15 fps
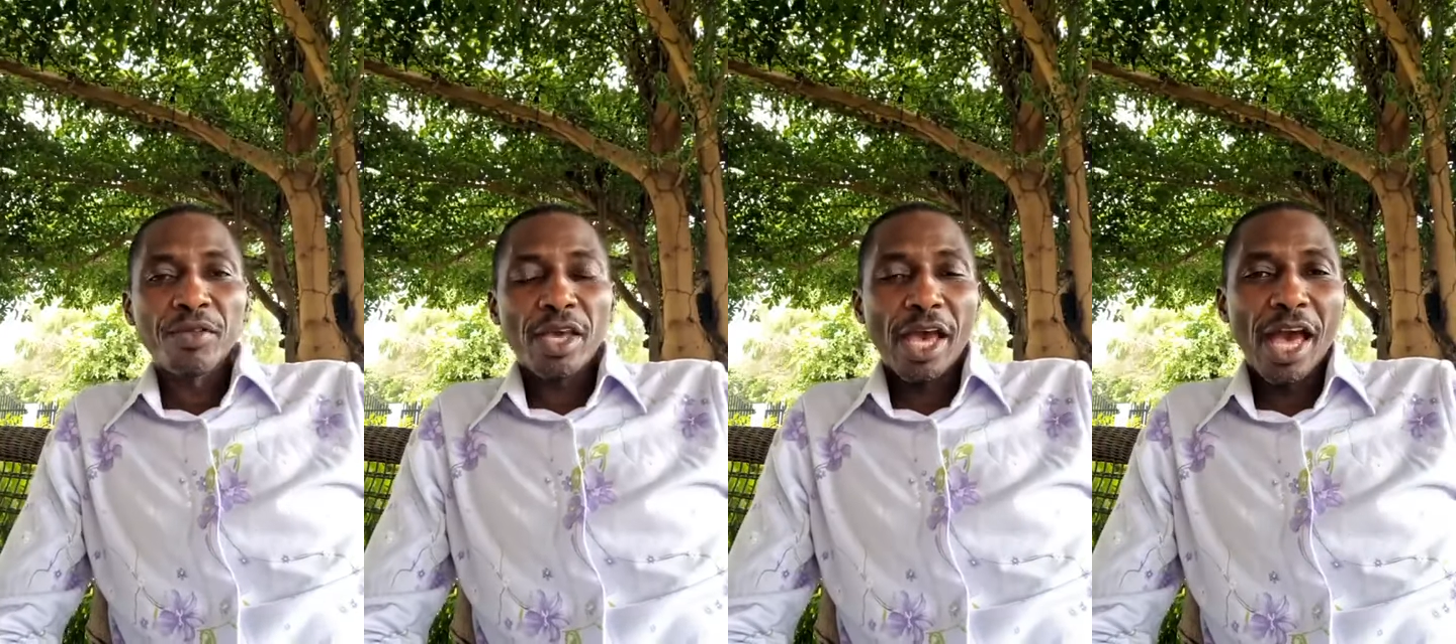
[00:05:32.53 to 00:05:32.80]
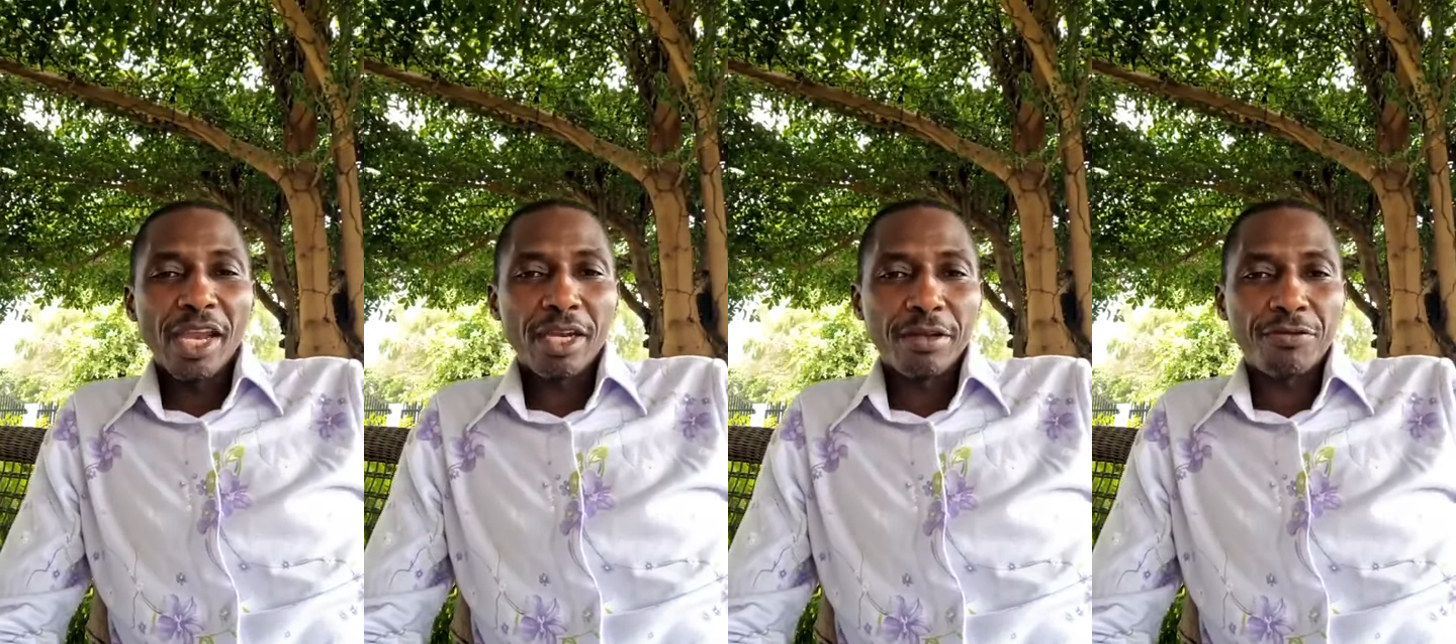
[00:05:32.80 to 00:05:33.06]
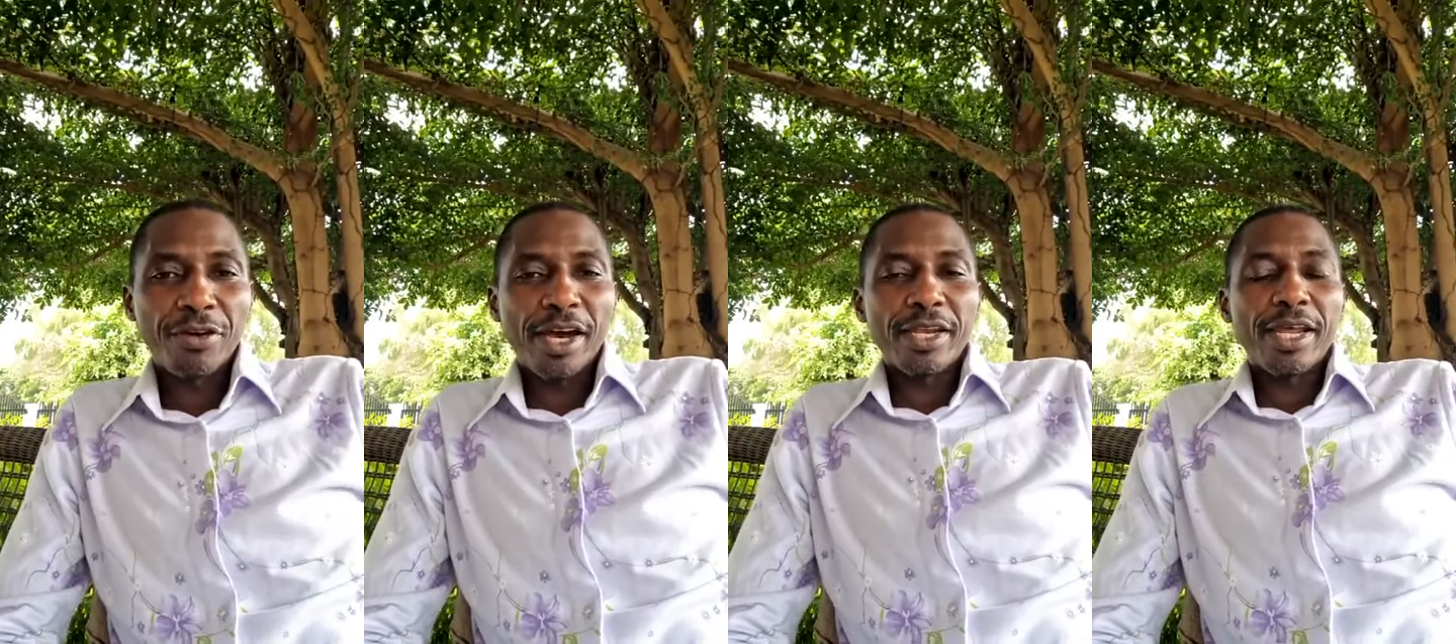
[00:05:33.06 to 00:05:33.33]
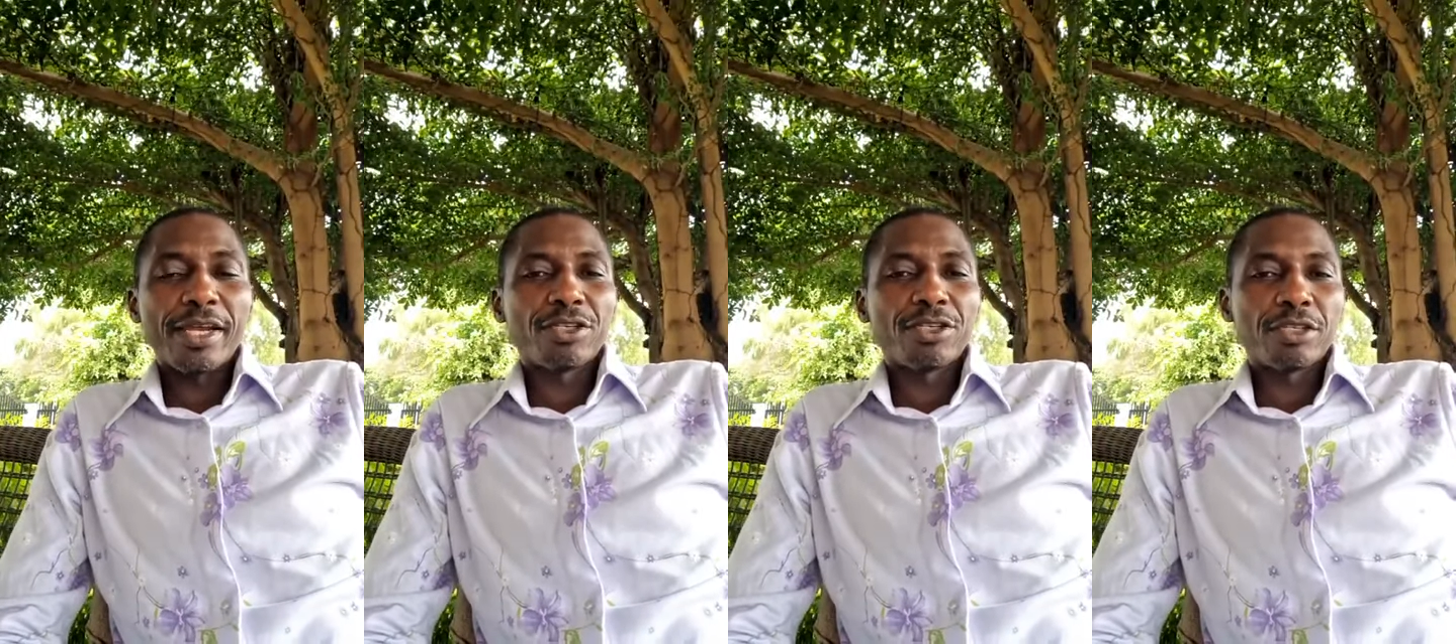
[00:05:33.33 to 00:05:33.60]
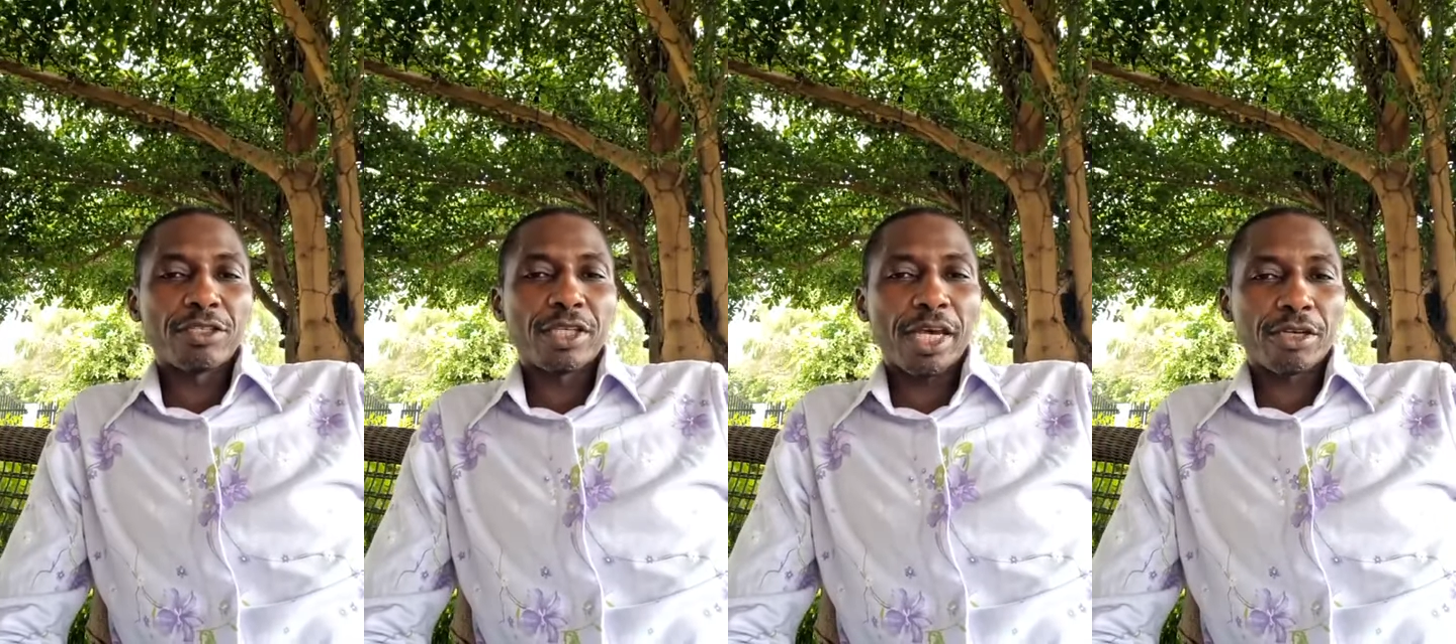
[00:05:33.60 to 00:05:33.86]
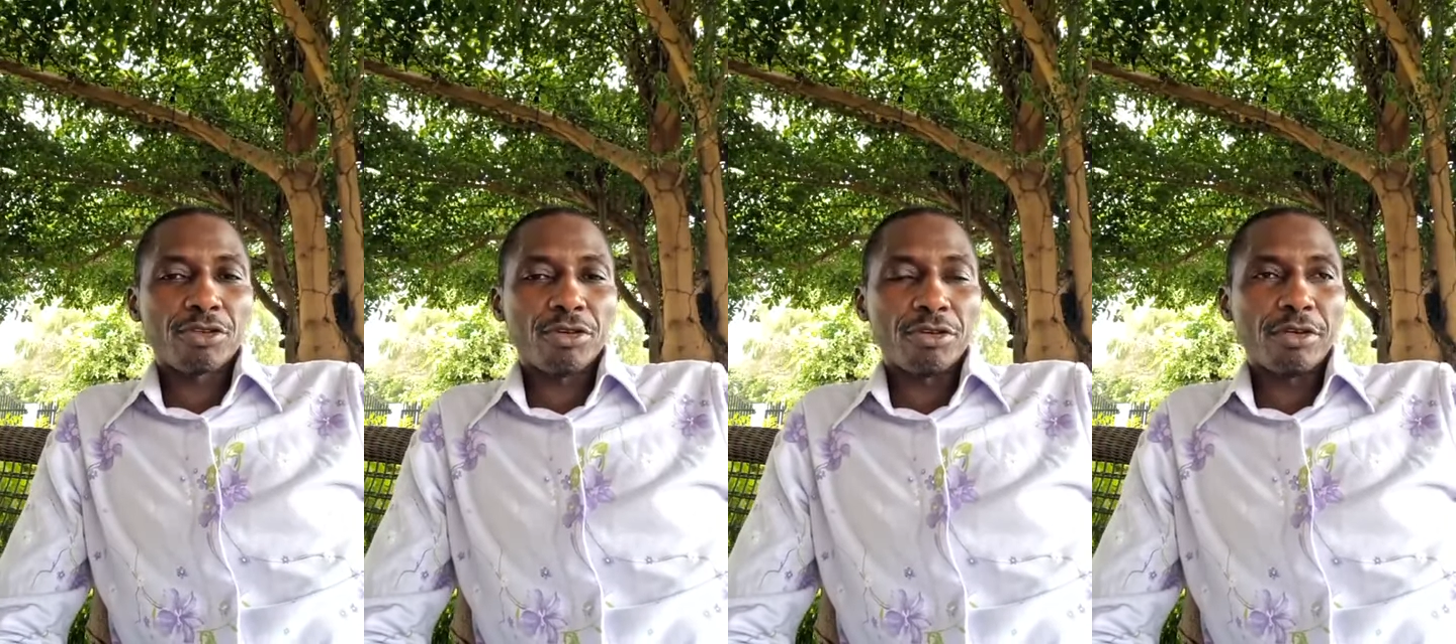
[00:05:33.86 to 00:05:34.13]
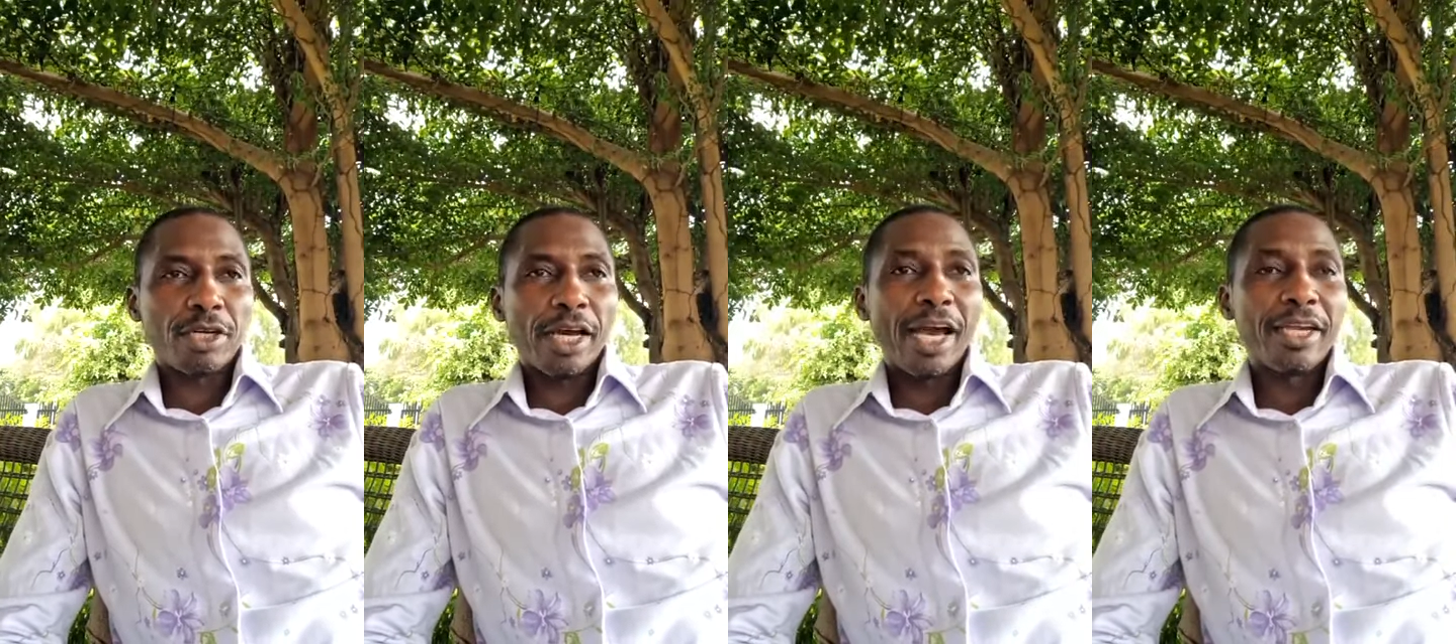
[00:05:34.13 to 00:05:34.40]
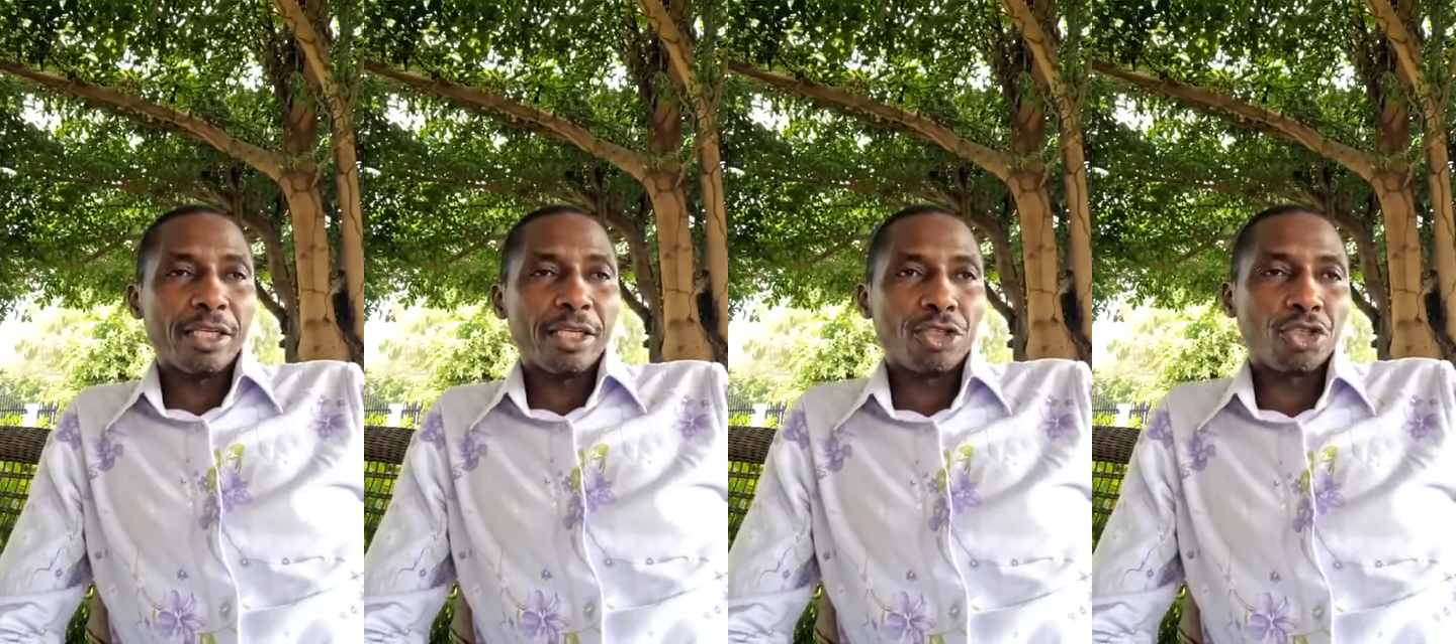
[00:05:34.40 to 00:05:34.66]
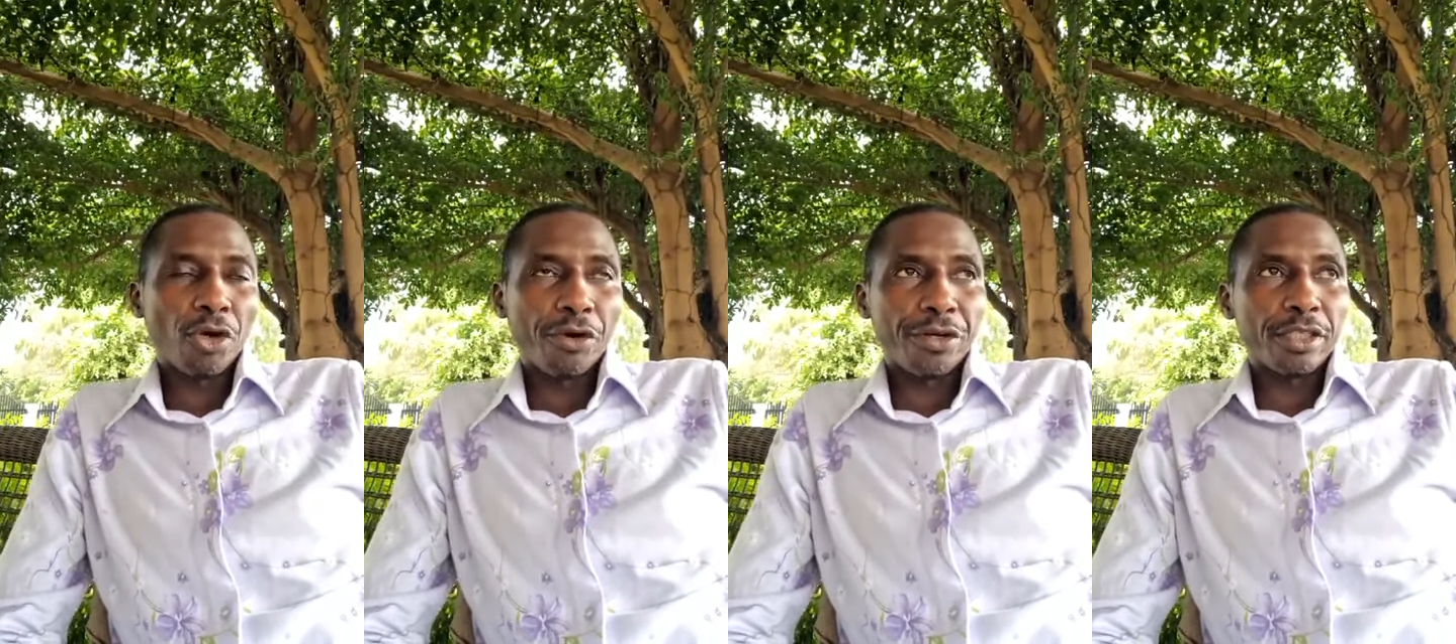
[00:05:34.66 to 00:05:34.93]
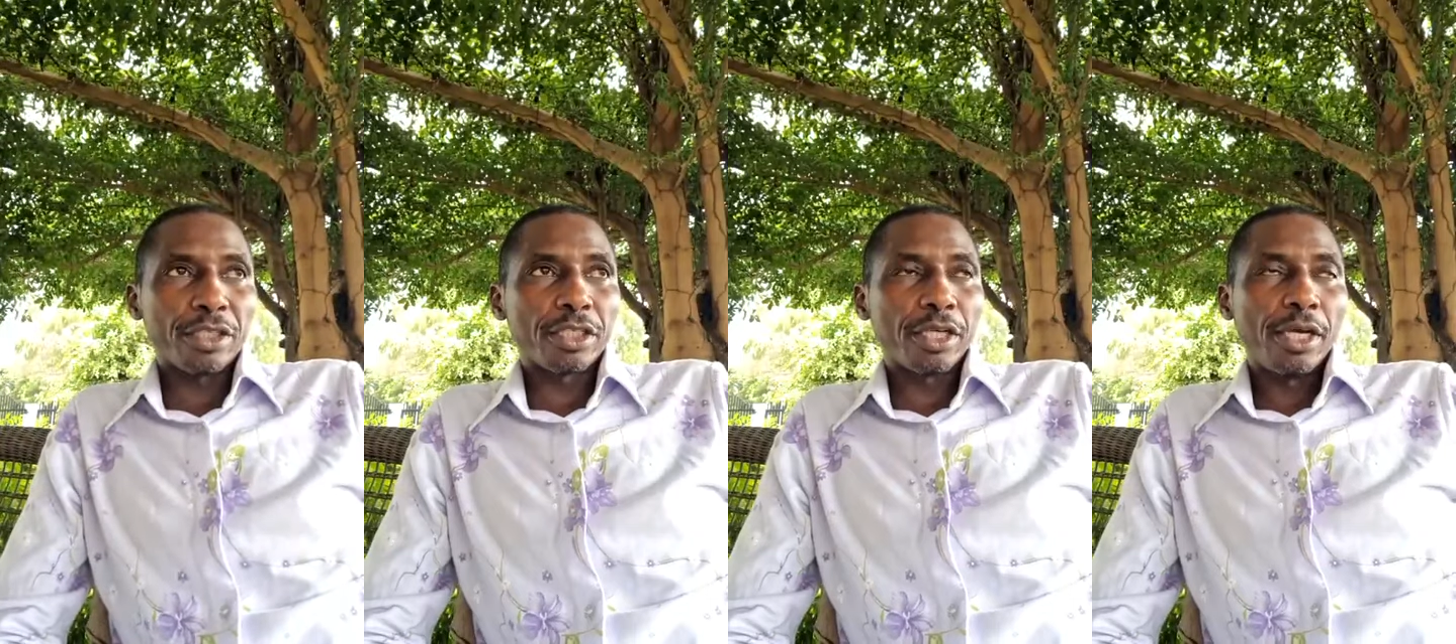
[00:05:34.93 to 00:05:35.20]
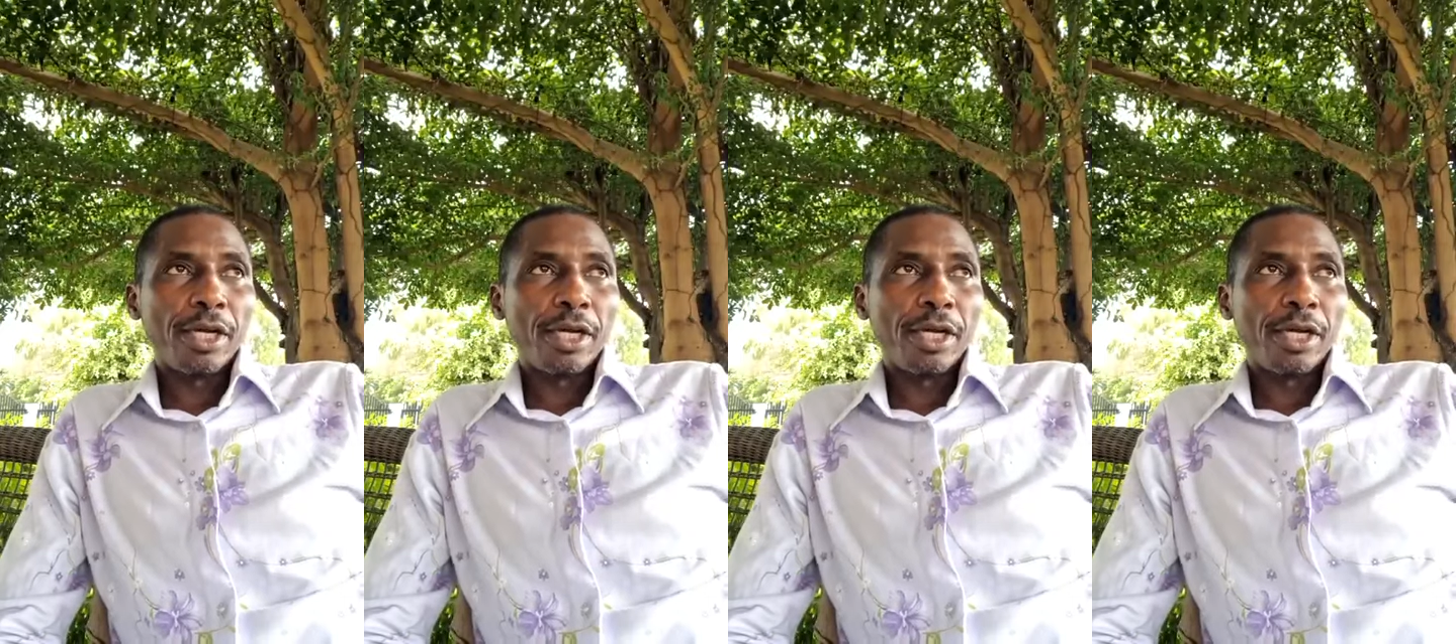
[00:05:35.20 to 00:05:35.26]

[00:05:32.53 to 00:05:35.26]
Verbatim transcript: and the financial sector and insurance.